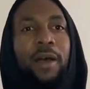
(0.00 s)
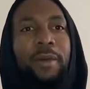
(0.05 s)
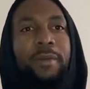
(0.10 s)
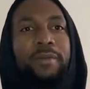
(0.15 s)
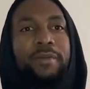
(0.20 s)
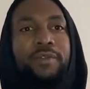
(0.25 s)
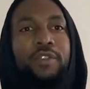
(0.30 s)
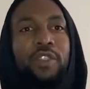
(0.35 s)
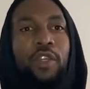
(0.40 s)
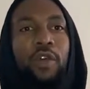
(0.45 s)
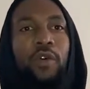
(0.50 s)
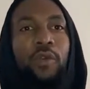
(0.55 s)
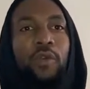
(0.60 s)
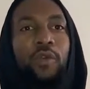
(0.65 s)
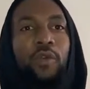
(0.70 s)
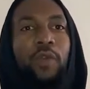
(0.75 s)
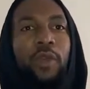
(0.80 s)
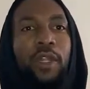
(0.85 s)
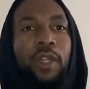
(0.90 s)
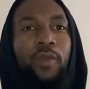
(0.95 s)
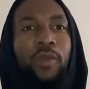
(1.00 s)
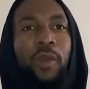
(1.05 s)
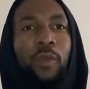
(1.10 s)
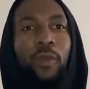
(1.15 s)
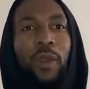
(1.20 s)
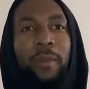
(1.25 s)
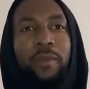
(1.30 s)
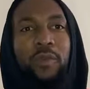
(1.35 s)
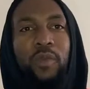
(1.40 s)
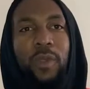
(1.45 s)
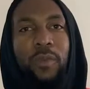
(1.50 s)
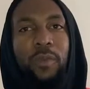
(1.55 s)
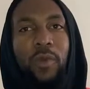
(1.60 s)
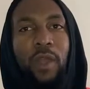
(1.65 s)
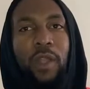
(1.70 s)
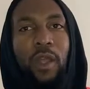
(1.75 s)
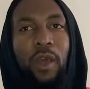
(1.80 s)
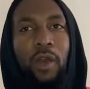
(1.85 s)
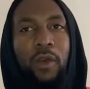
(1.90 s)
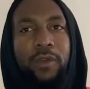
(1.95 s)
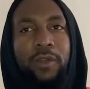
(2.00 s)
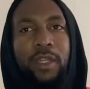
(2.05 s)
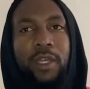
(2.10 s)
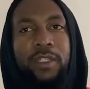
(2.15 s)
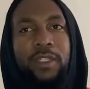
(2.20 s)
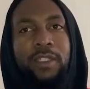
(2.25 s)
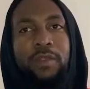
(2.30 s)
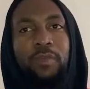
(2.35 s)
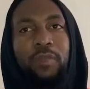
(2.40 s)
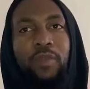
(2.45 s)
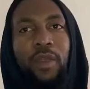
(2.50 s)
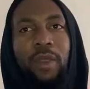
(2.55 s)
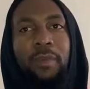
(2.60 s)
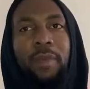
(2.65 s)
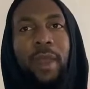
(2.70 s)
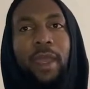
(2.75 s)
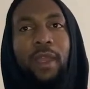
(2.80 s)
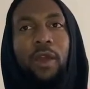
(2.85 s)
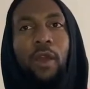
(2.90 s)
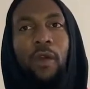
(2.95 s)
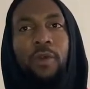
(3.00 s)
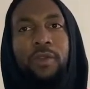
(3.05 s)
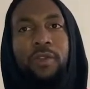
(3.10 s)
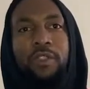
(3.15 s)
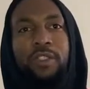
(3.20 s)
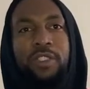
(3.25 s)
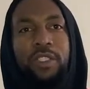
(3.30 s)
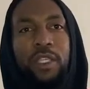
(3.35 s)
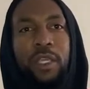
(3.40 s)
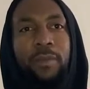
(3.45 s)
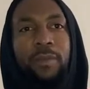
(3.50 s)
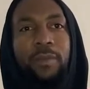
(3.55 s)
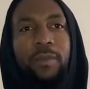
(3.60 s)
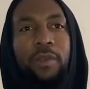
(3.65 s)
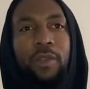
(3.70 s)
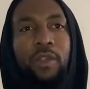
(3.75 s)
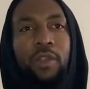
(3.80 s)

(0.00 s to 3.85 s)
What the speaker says: So really what Web 3.0 does is bring back ownership